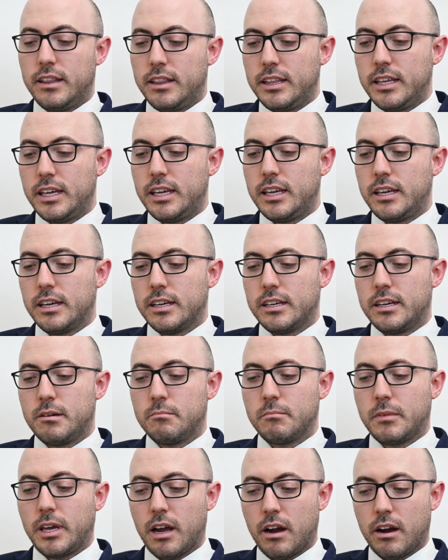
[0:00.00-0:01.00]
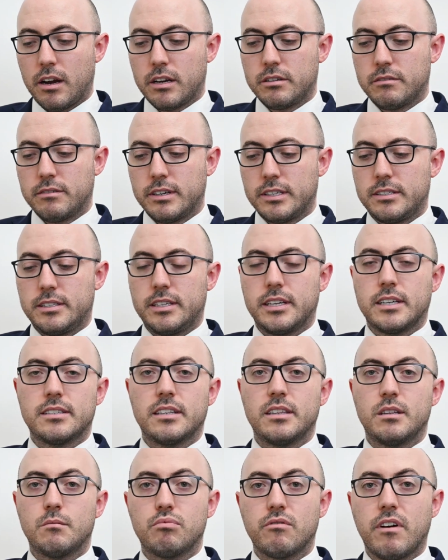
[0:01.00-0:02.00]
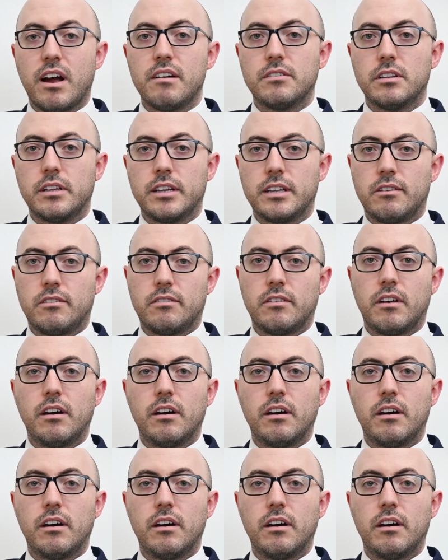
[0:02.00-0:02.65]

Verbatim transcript: the um, characteristics and the prevalence